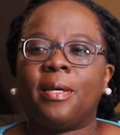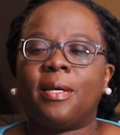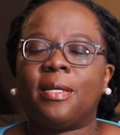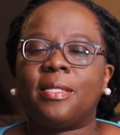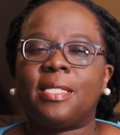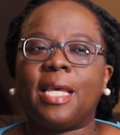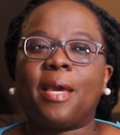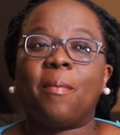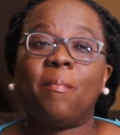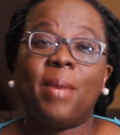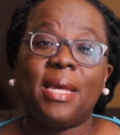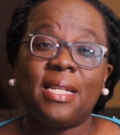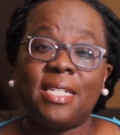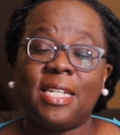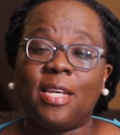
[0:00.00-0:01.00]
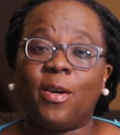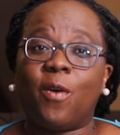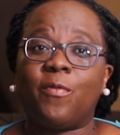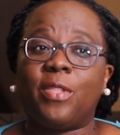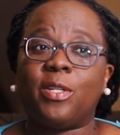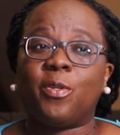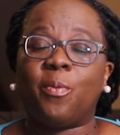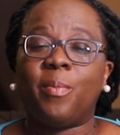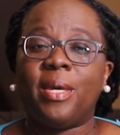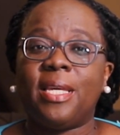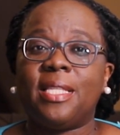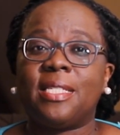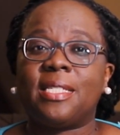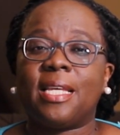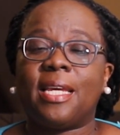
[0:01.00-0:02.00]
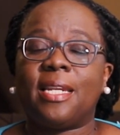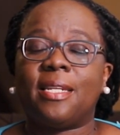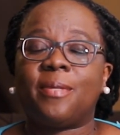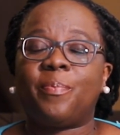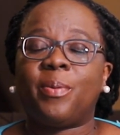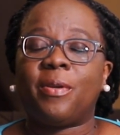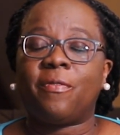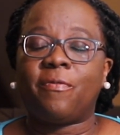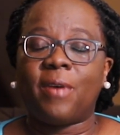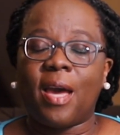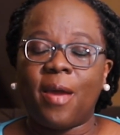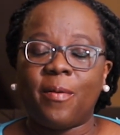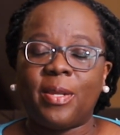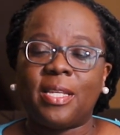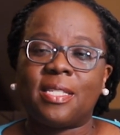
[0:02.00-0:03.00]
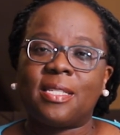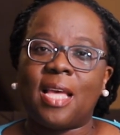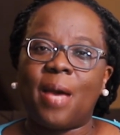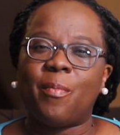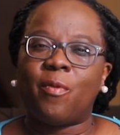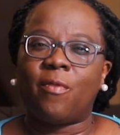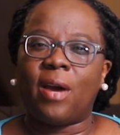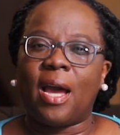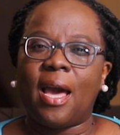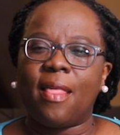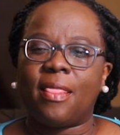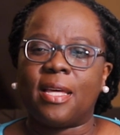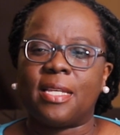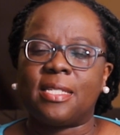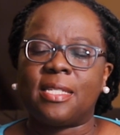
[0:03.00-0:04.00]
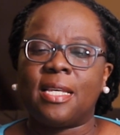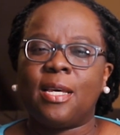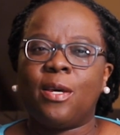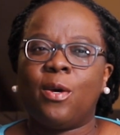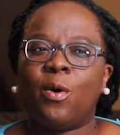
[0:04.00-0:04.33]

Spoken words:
segmenting of the domains and preferring some over others